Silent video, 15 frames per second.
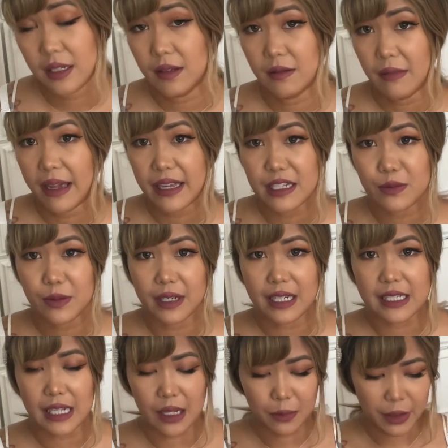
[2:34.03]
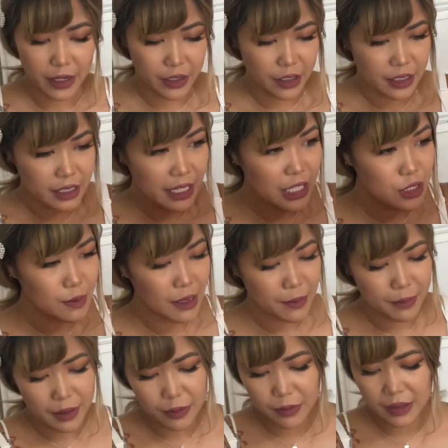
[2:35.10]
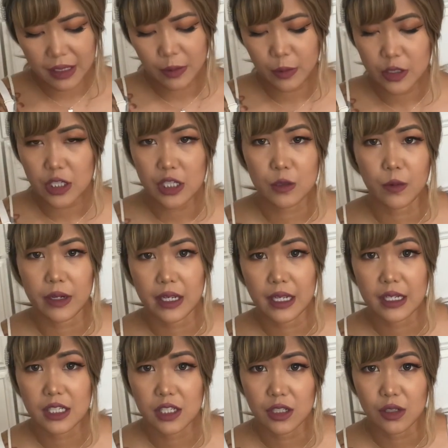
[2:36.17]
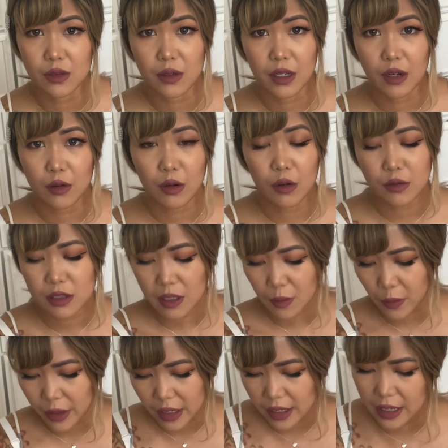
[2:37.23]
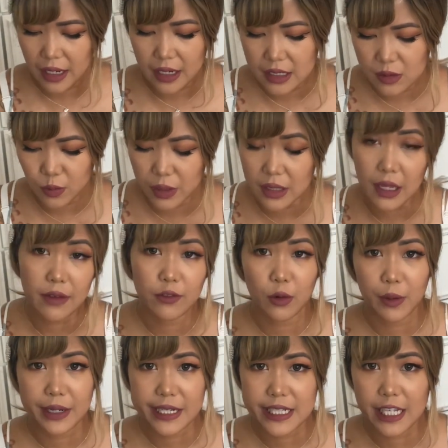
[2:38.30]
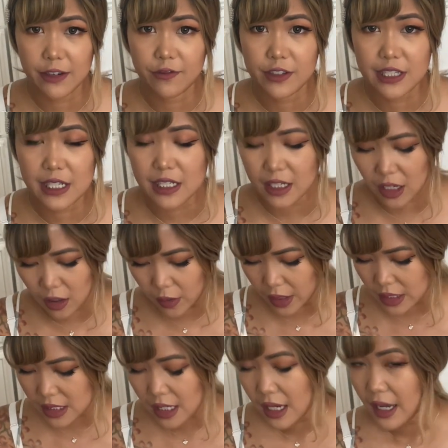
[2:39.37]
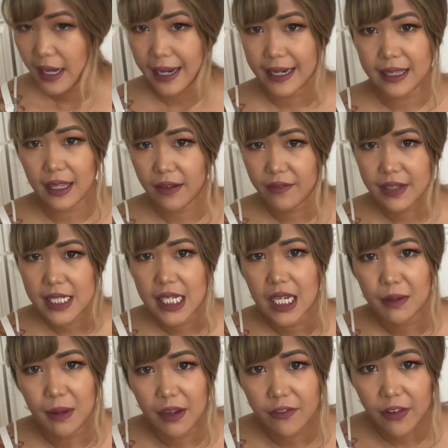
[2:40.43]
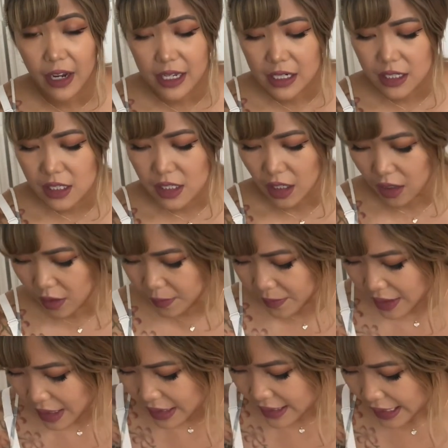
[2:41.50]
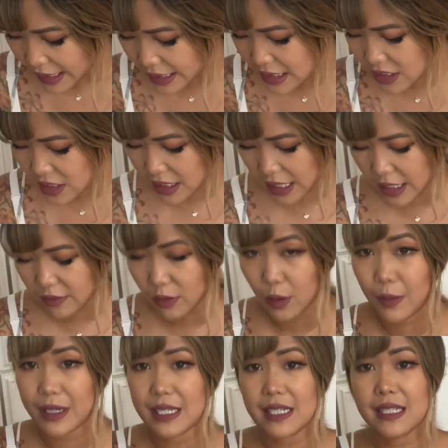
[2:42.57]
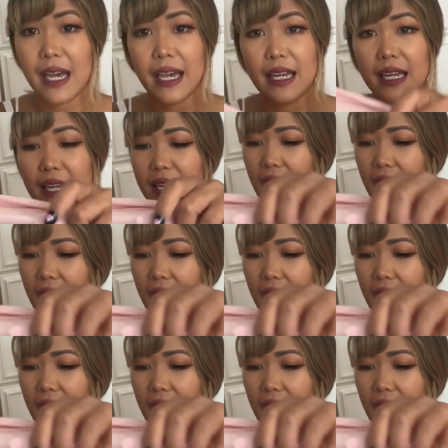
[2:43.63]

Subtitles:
I guess we're going to celebrate her engagement, but really we just wanted to, you know, go somewhere, and we love going to San Francisco, and I love visiting my friend, so that is just kind of what we decided.